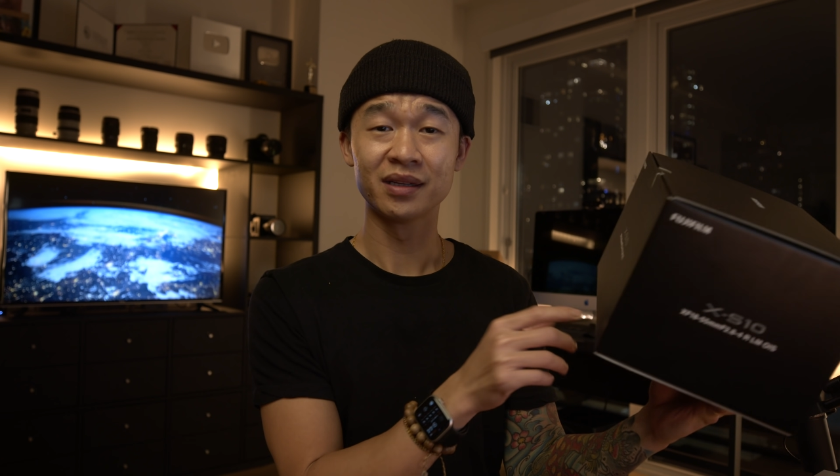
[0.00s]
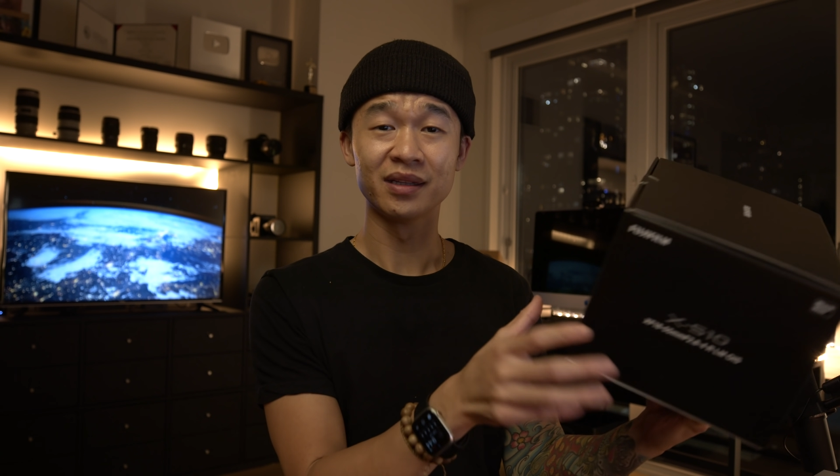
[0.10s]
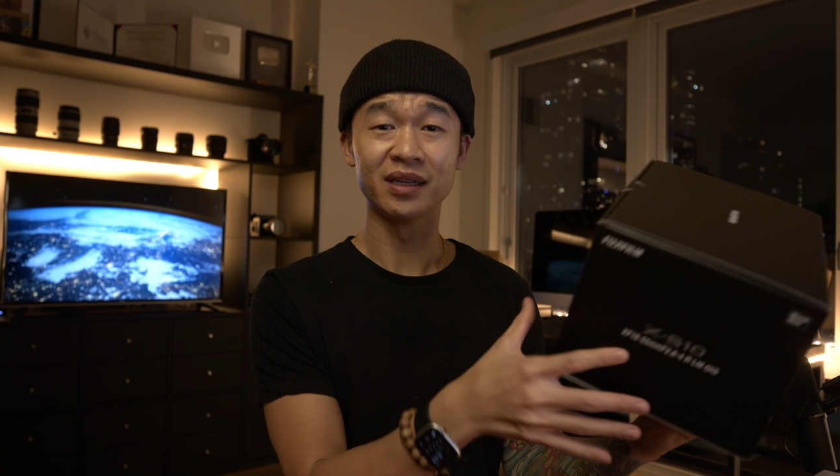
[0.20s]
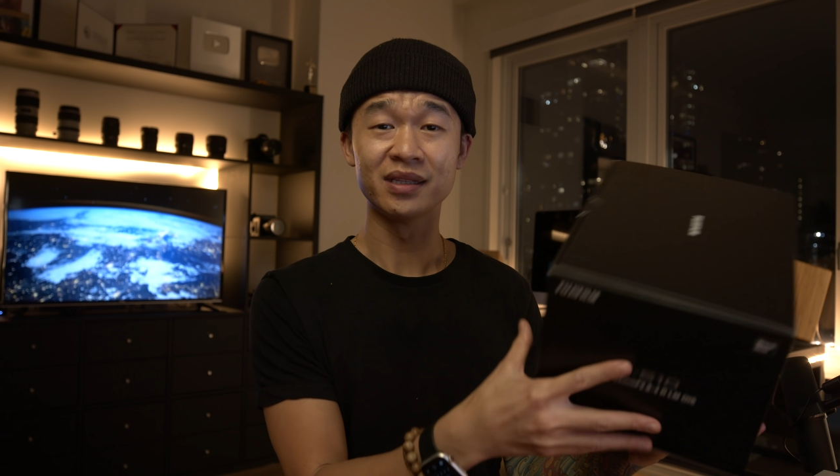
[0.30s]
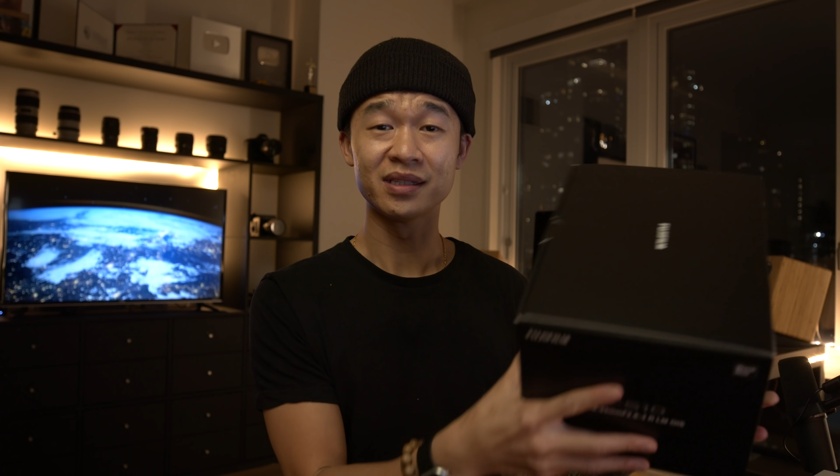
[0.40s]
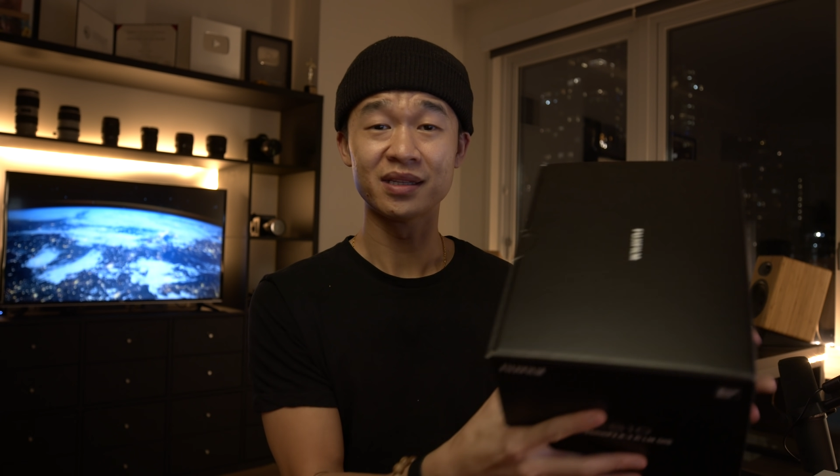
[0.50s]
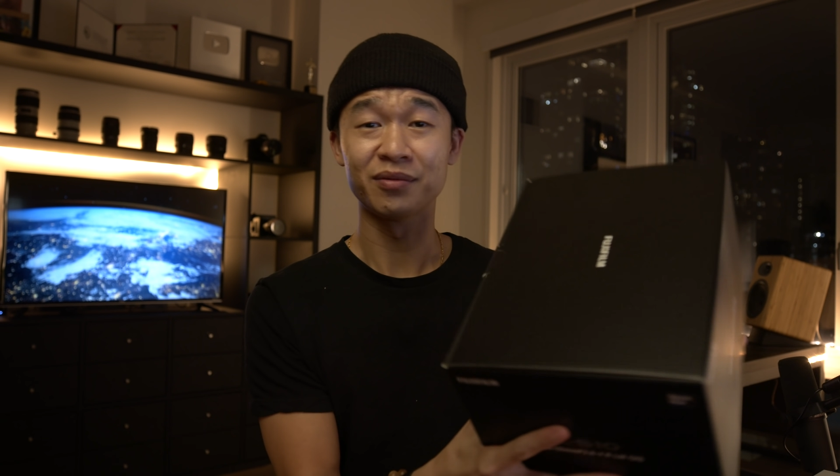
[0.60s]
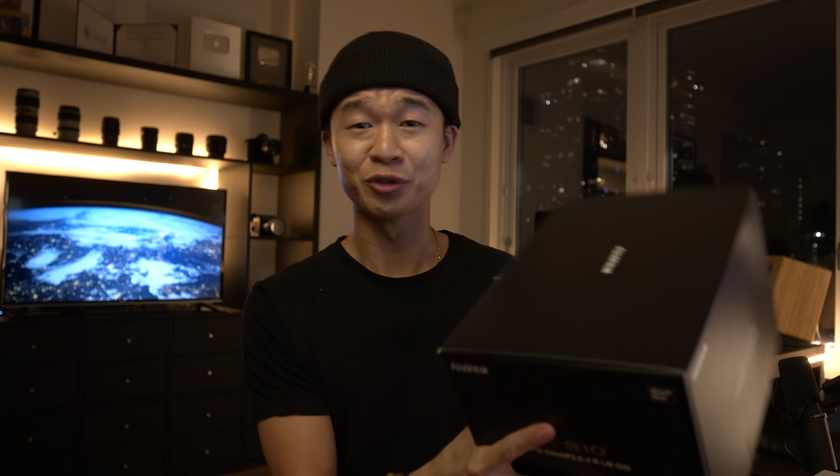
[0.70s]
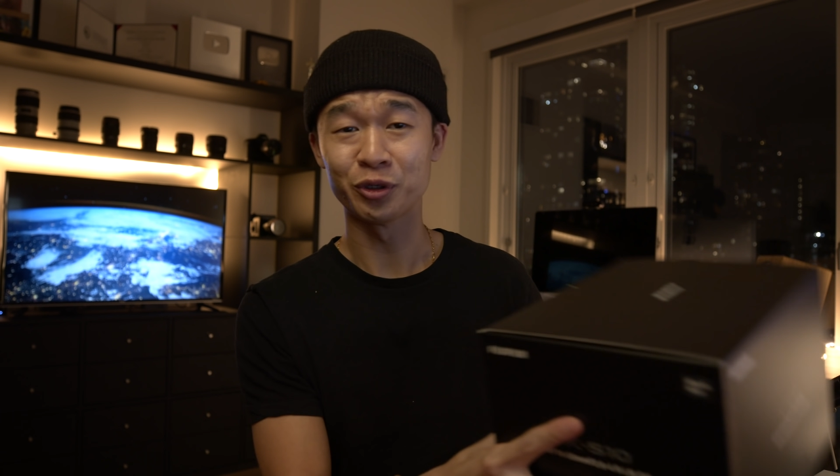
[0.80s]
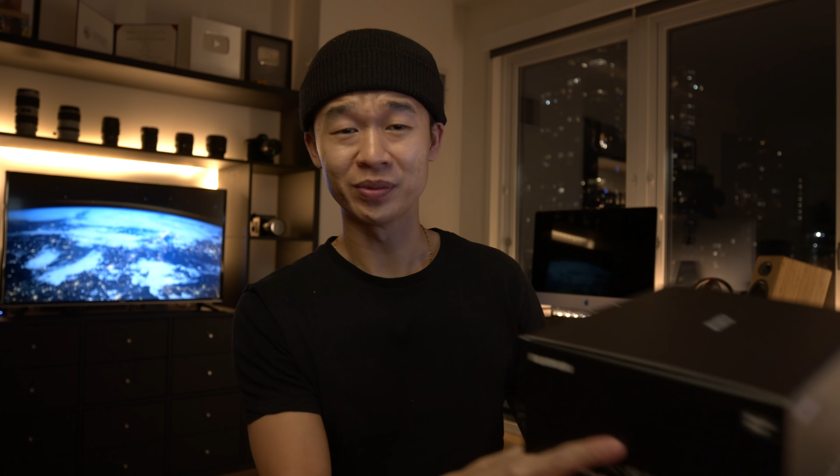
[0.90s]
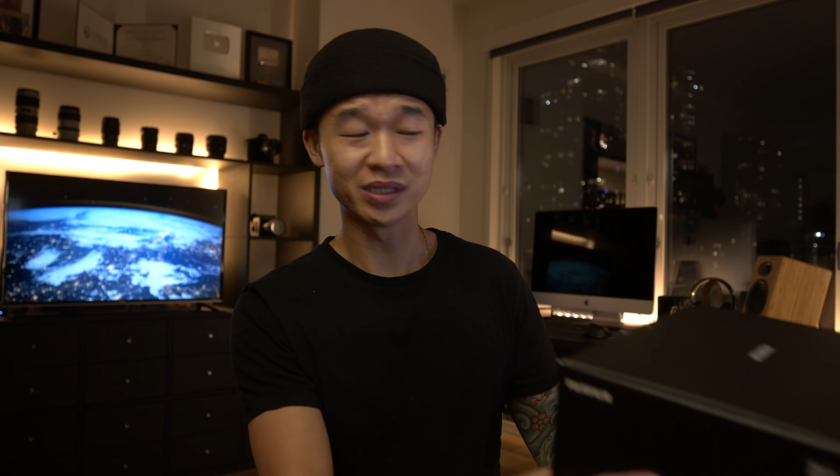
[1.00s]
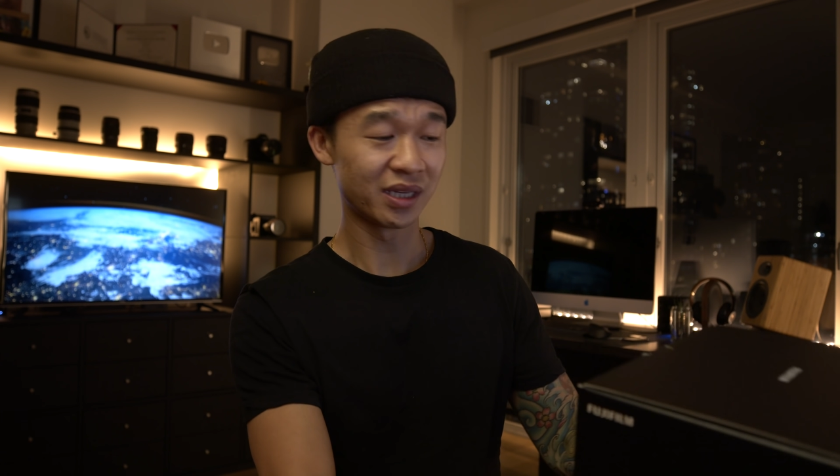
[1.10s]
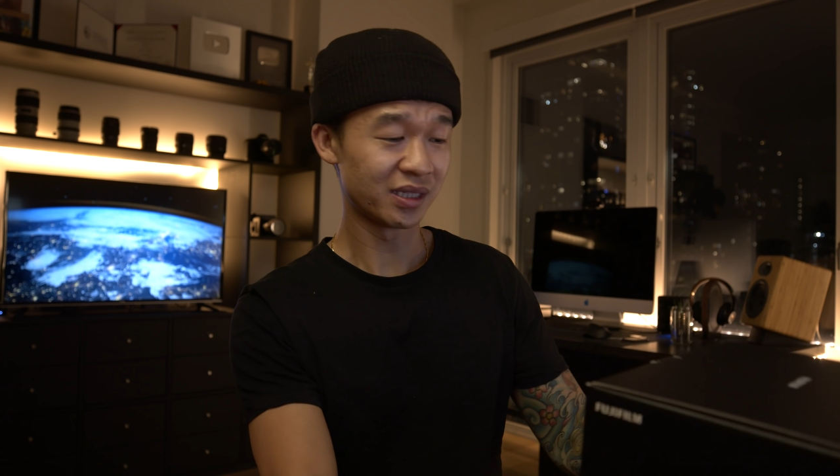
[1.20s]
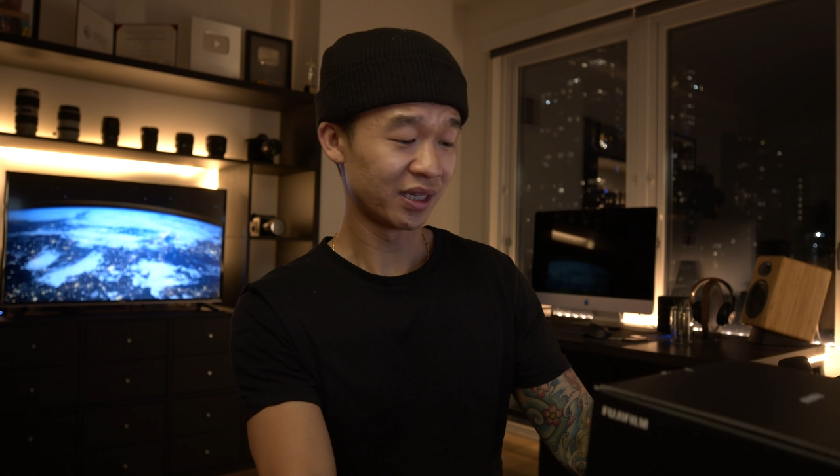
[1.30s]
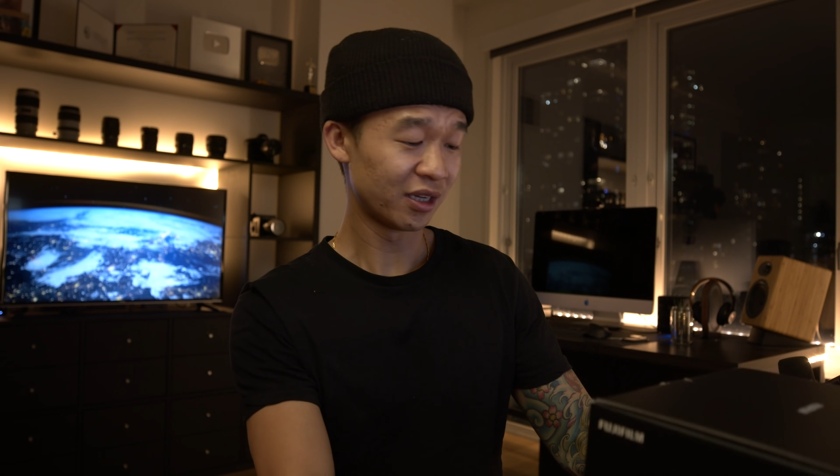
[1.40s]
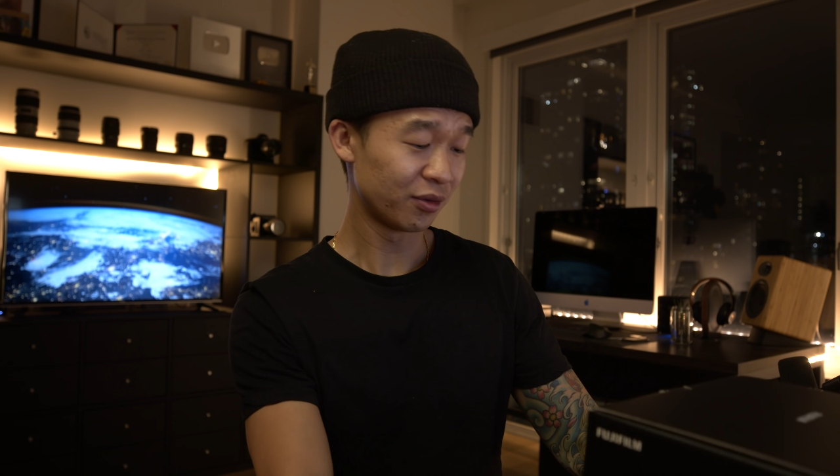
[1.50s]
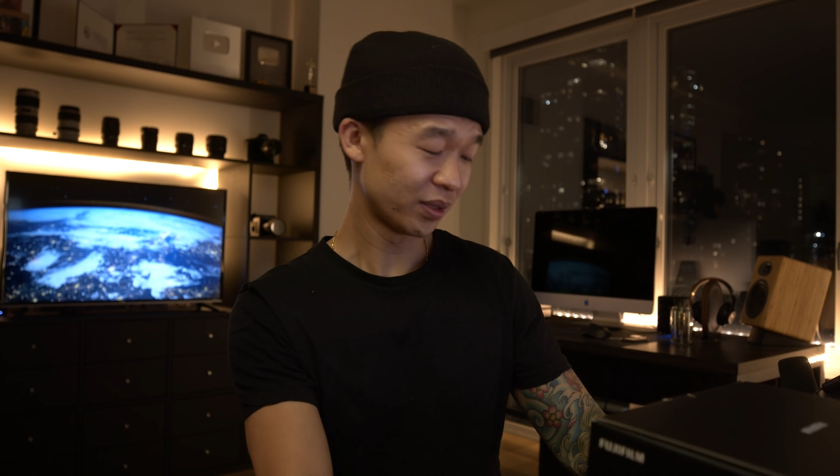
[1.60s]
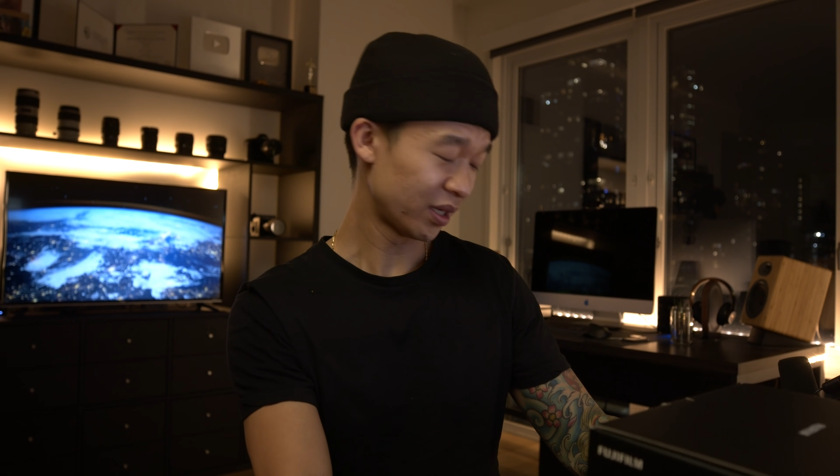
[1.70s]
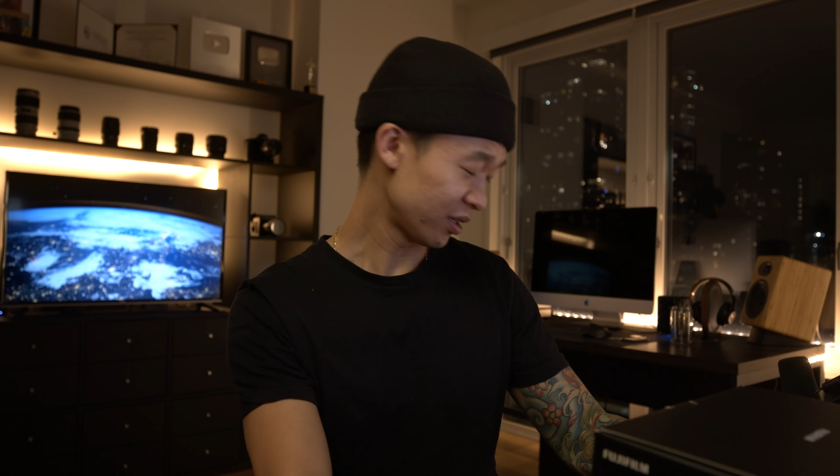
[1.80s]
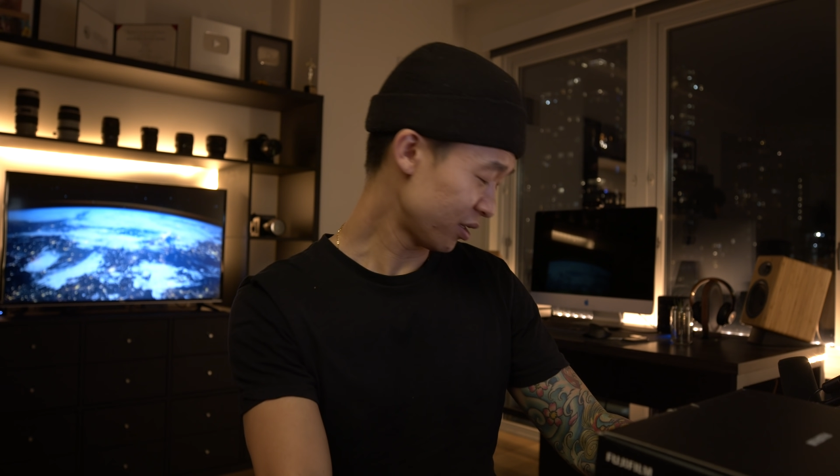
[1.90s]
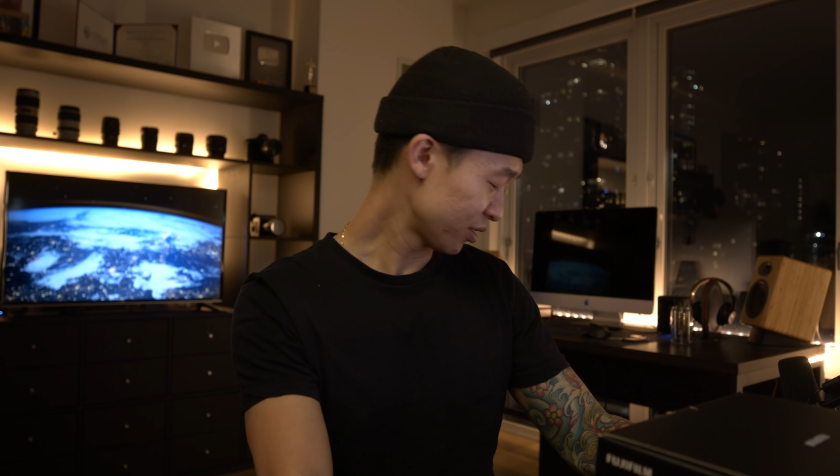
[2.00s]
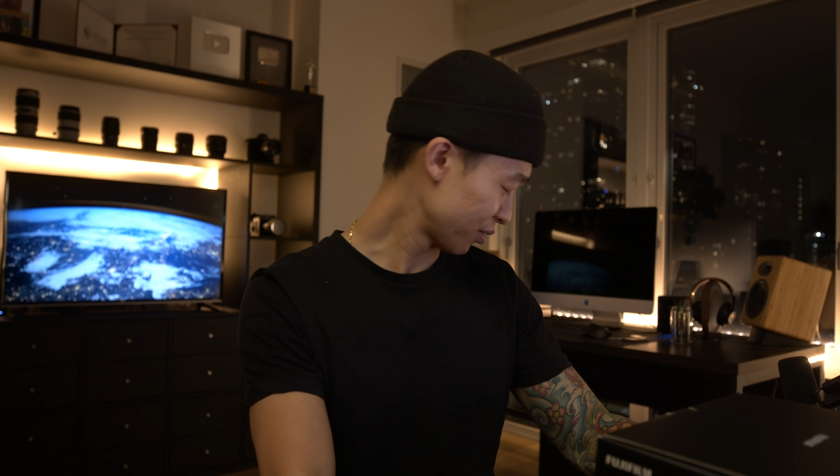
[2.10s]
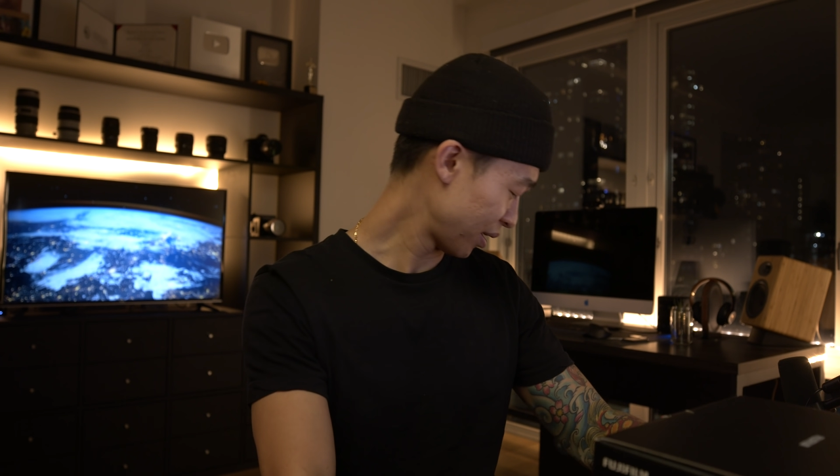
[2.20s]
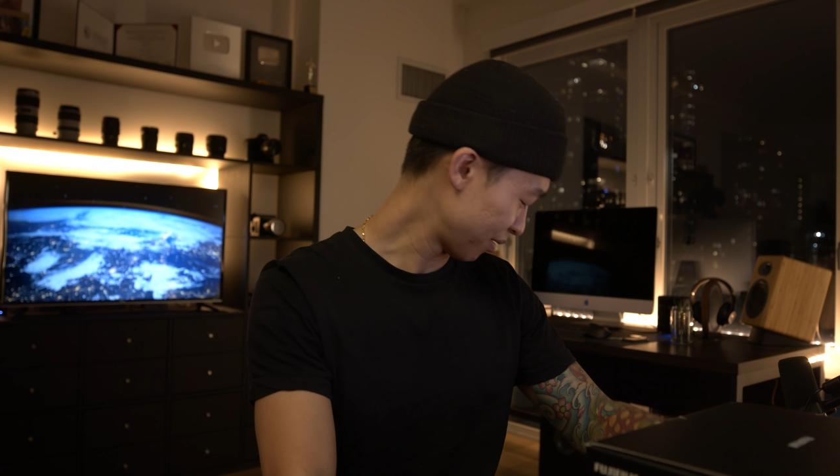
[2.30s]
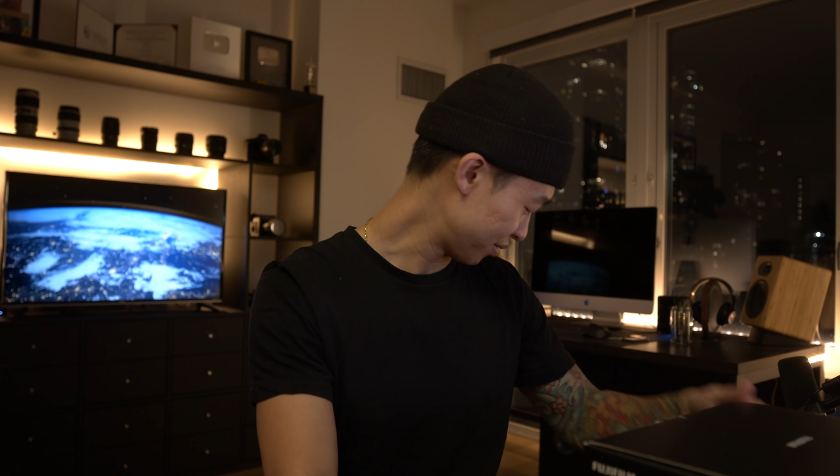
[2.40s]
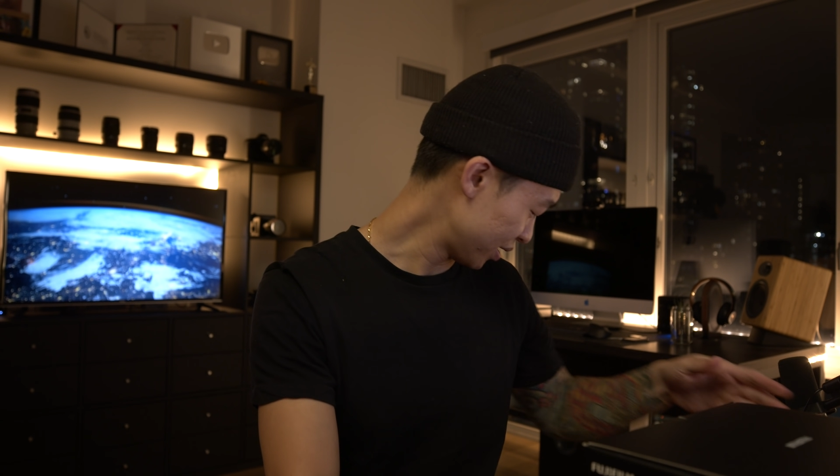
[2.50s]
lens that I'm going to be testing out. But I also have